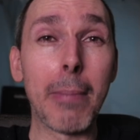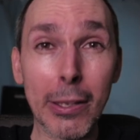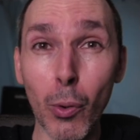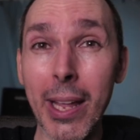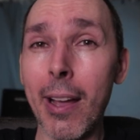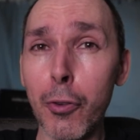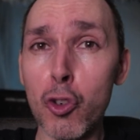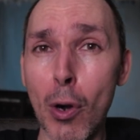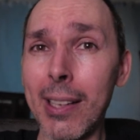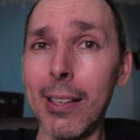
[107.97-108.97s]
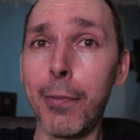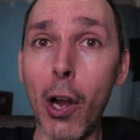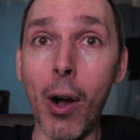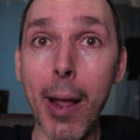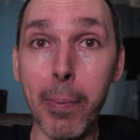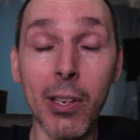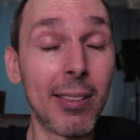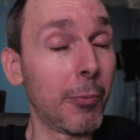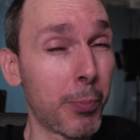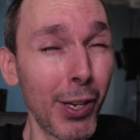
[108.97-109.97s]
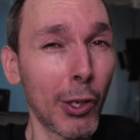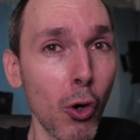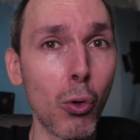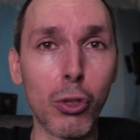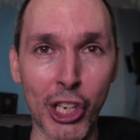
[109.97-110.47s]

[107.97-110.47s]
By the way, have you tried this VR app? Because it's pretty cool.